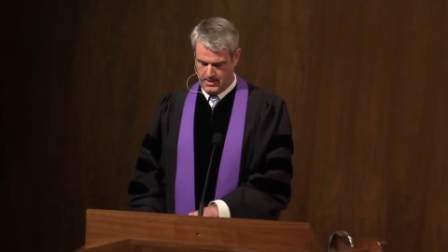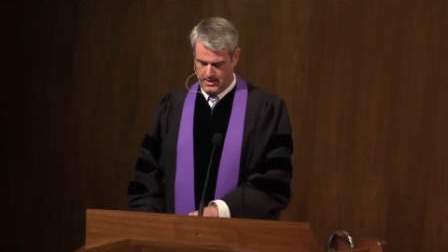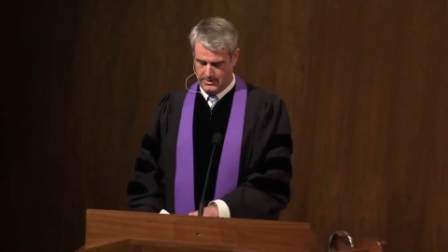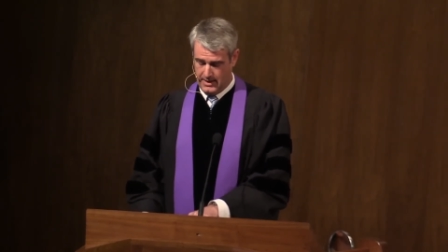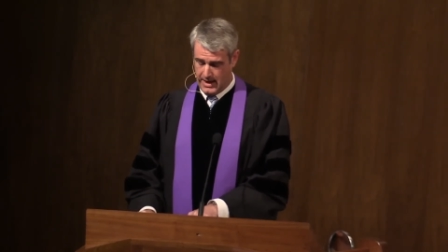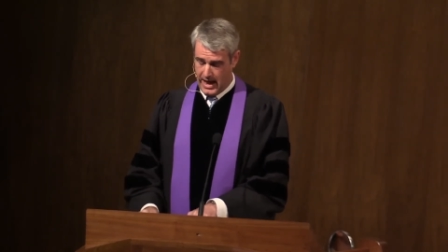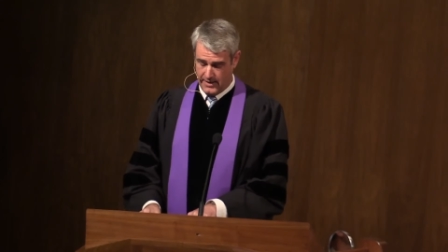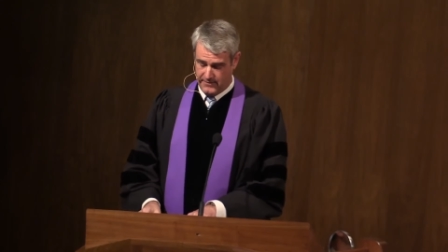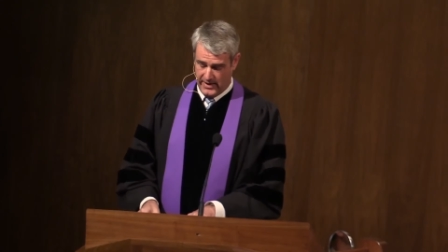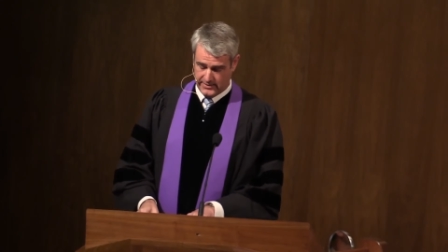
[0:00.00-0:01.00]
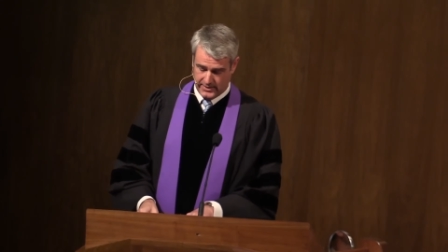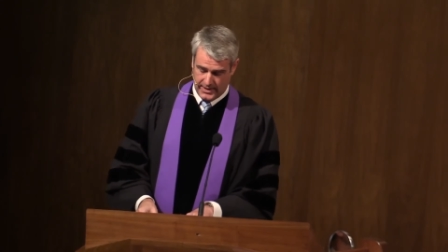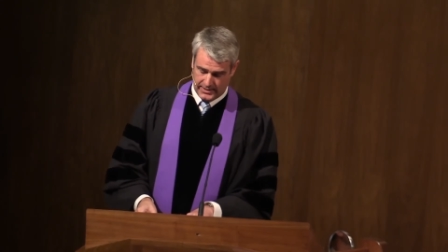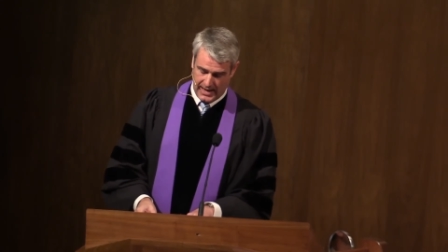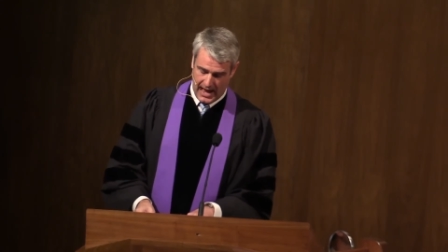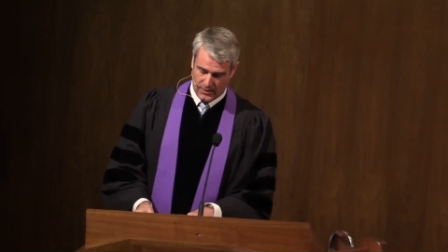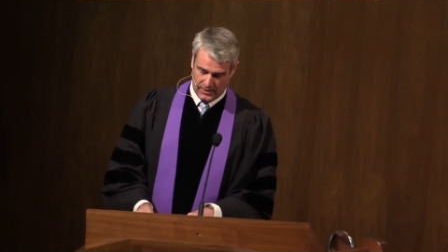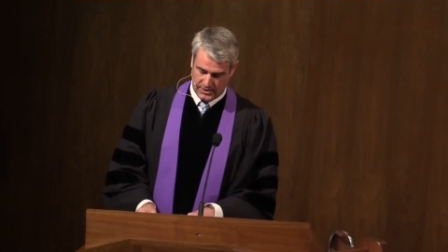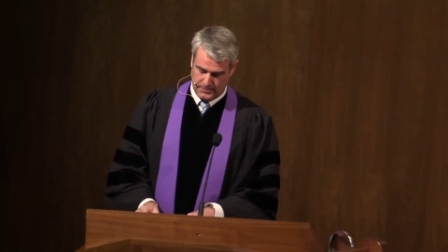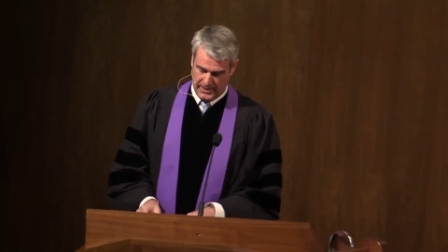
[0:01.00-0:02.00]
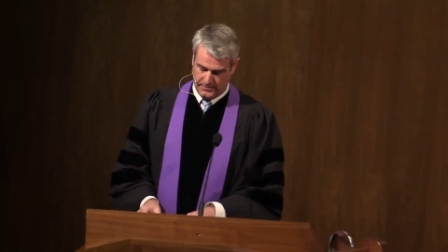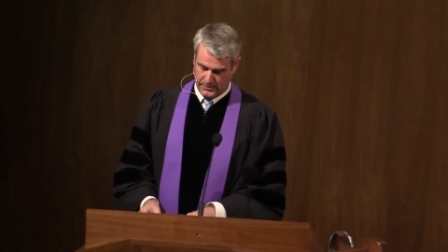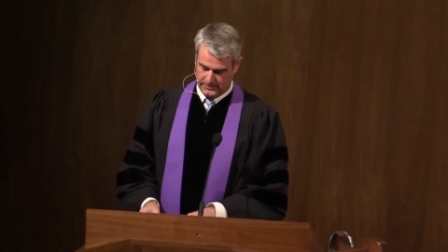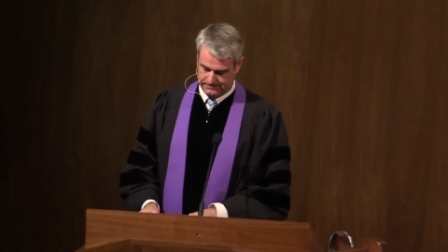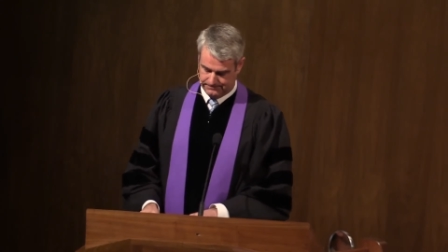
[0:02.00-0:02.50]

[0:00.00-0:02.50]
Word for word: And then I have visited countless people